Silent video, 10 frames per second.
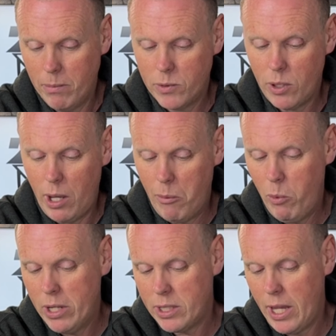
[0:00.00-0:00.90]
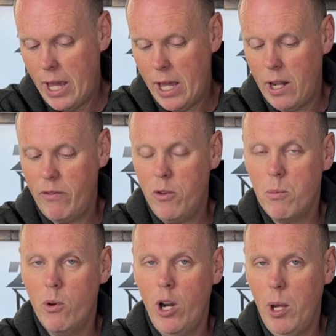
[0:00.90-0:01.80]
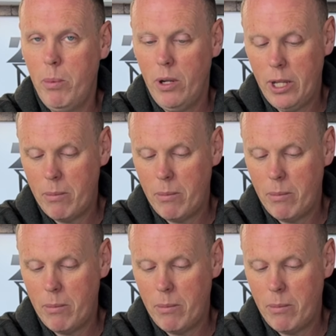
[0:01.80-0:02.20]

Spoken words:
So I wish they had a few more upper link